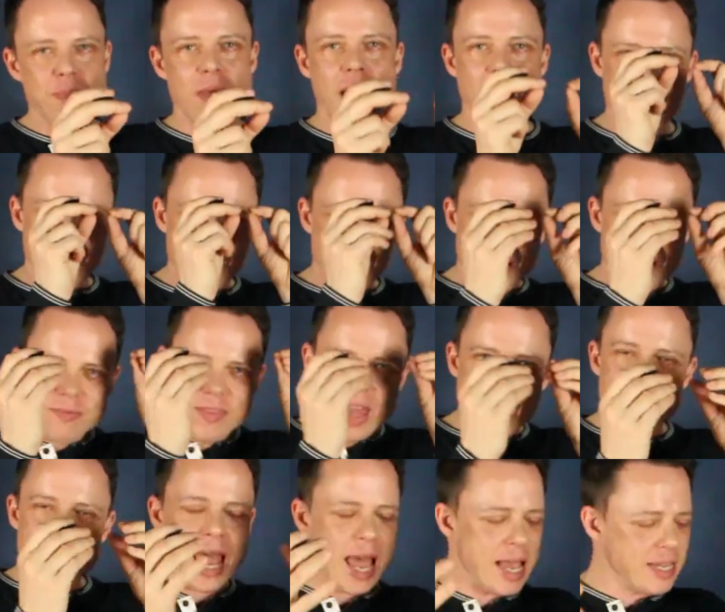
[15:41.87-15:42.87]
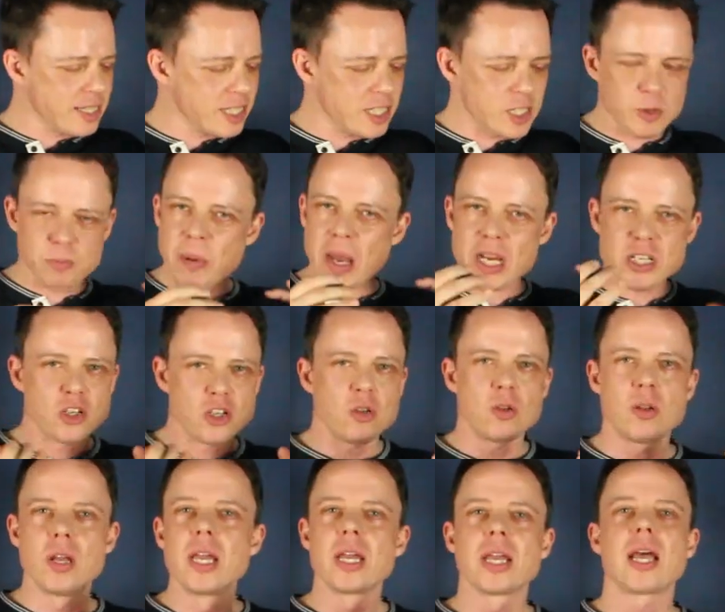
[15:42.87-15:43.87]
there, that has a
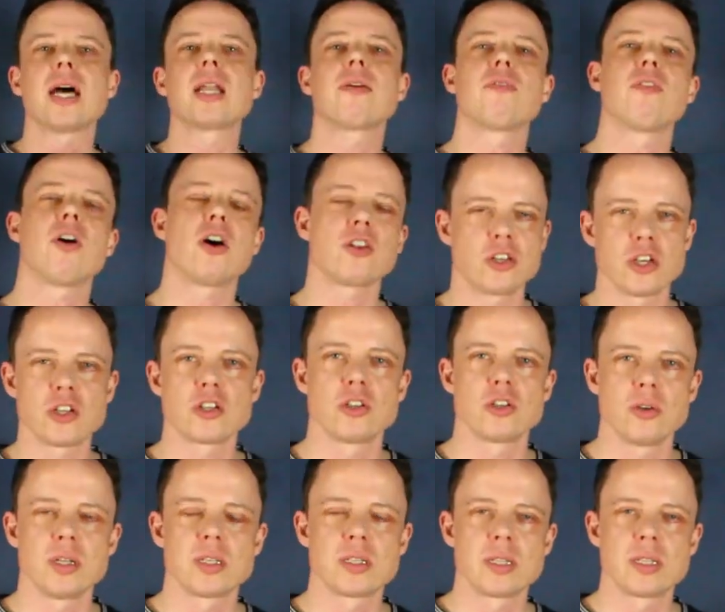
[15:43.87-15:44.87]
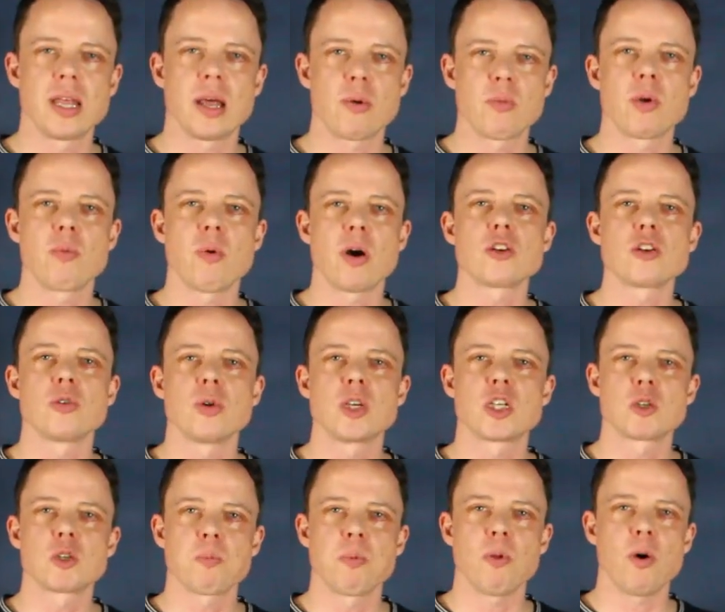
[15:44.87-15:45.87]
special kind of logic to it that we want to
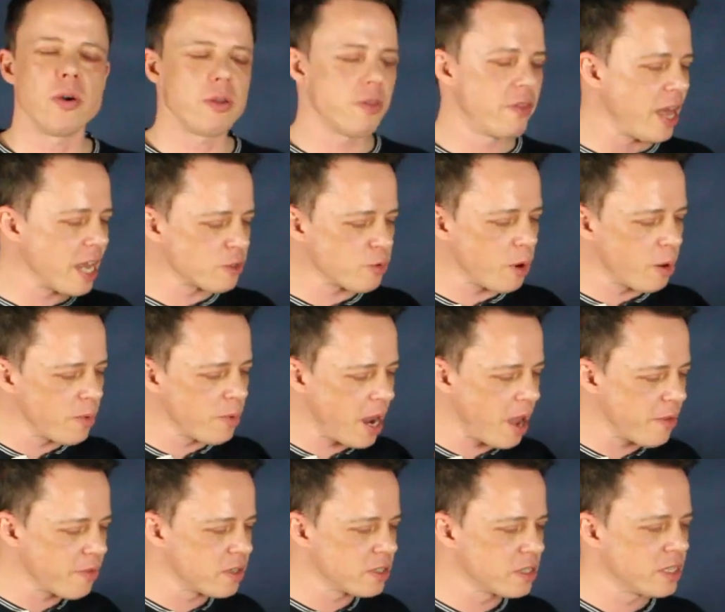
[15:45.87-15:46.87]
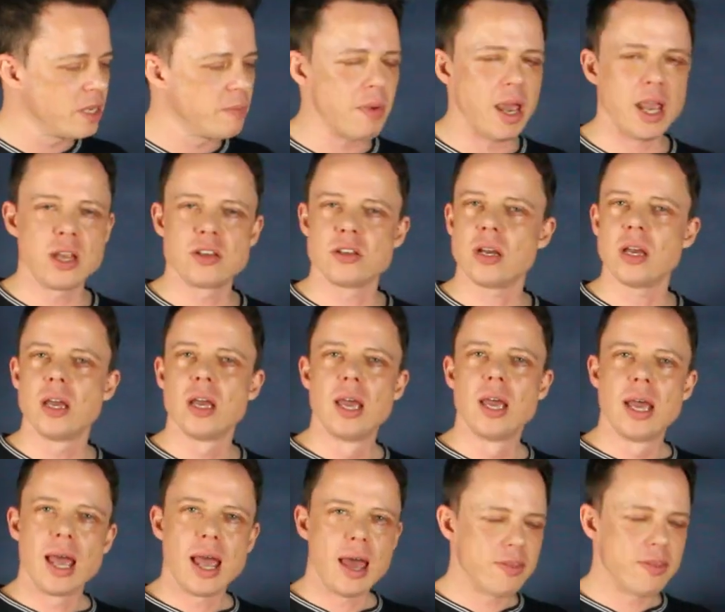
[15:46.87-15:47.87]
exploit. And that's why we have the C major
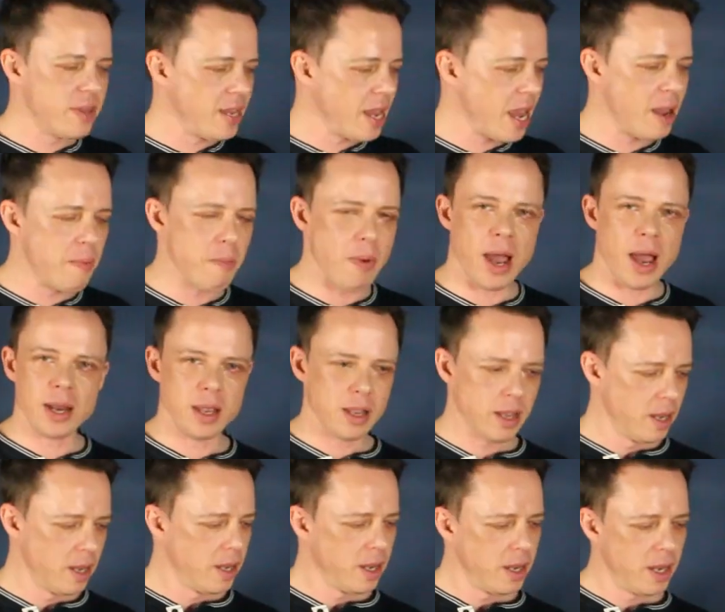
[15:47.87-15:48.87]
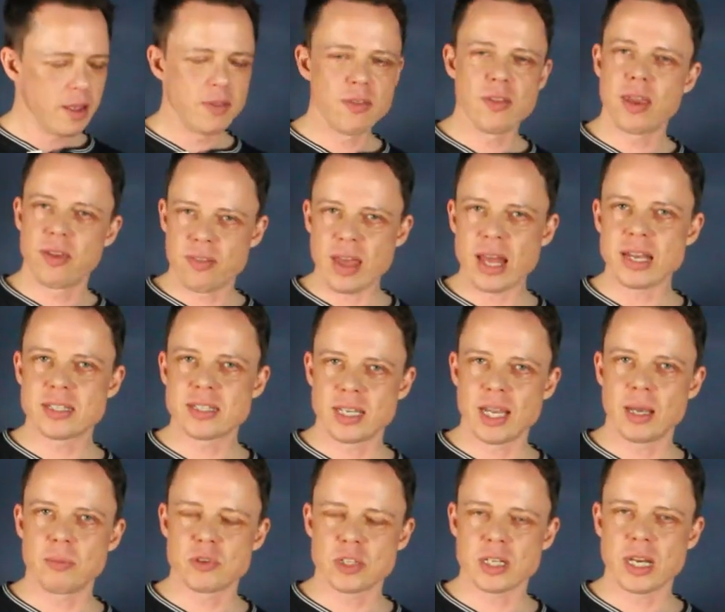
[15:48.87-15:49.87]
and the A minor in that
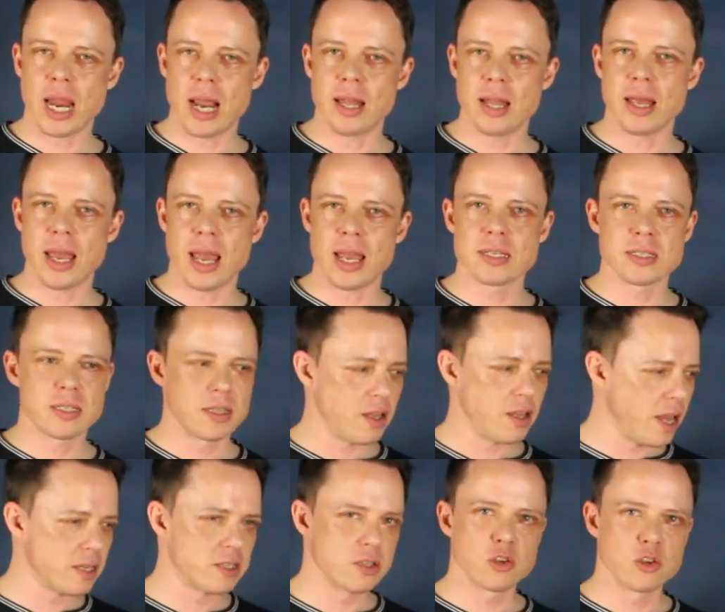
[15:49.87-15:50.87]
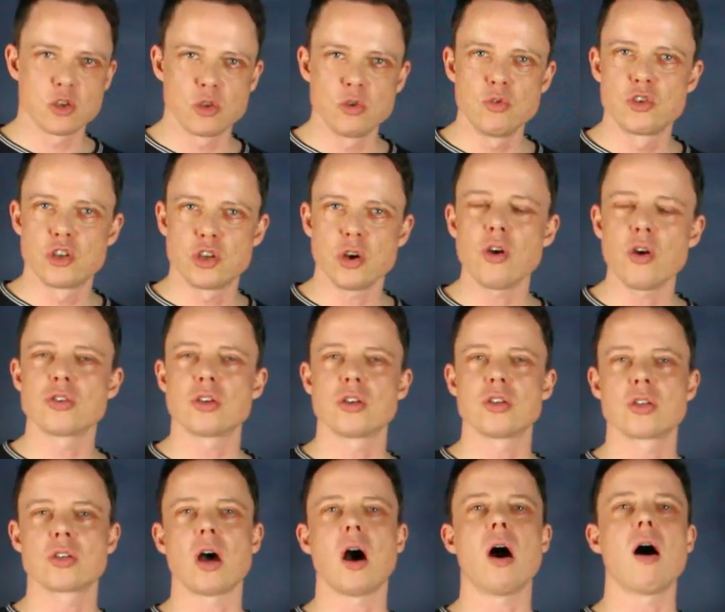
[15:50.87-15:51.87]
same scale as the two
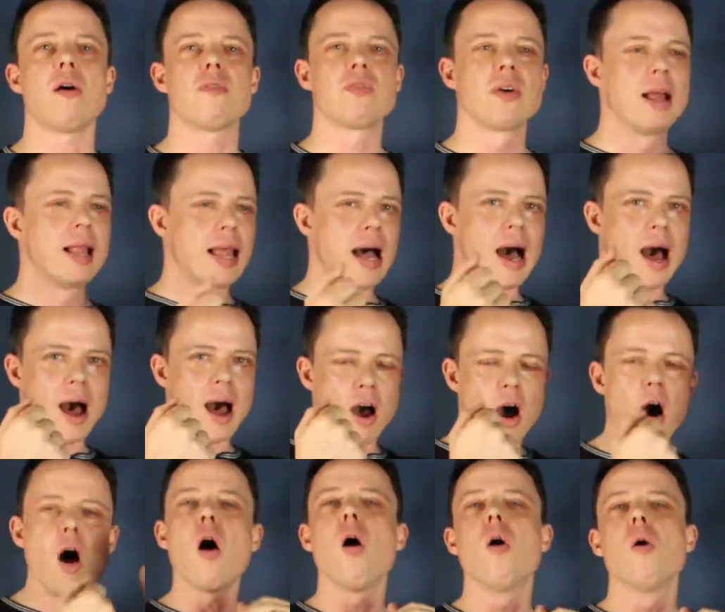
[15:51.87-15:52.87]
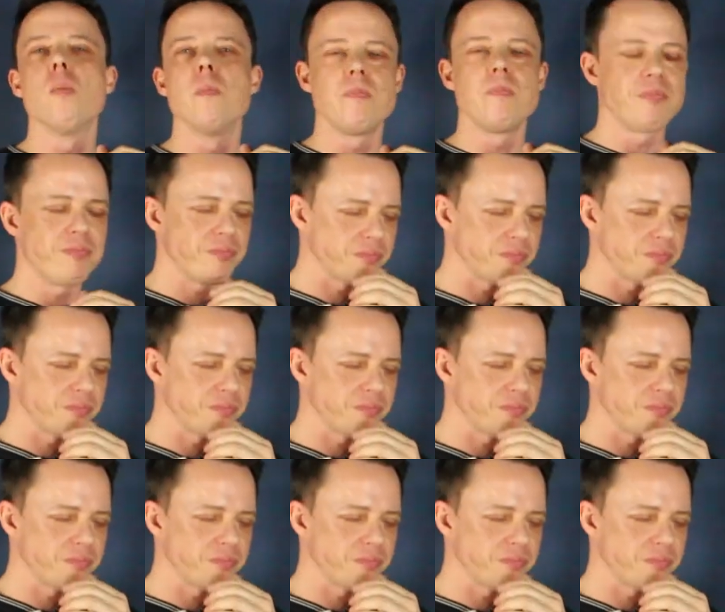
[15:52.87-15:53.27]
choices of our home.